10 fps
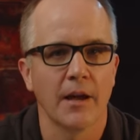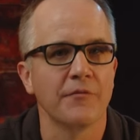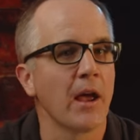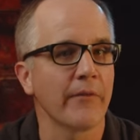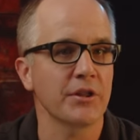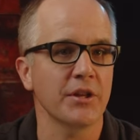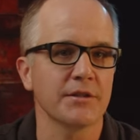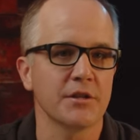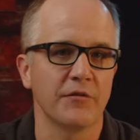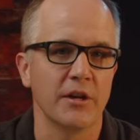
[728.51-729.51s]
If you have any
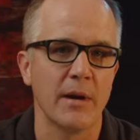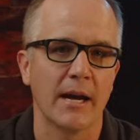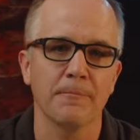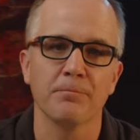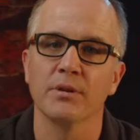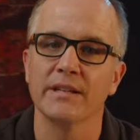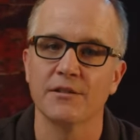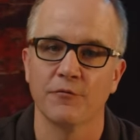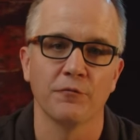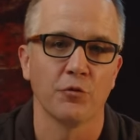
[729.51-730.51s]
thoughts or feedback,
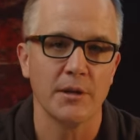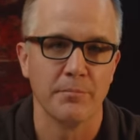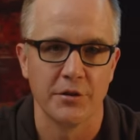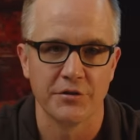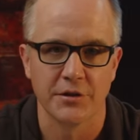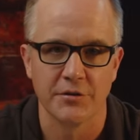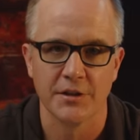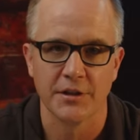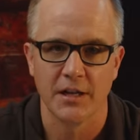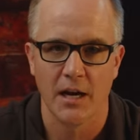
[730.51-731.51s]
please feel free to post
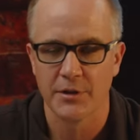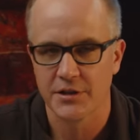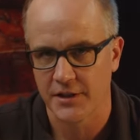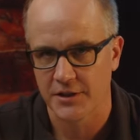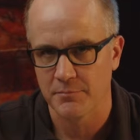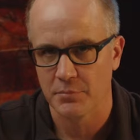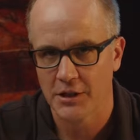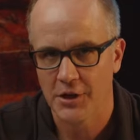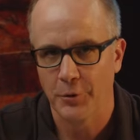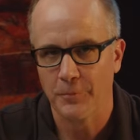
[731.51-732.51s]
those in the comments section
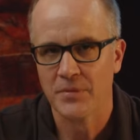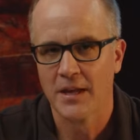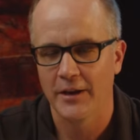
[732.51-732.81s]
below.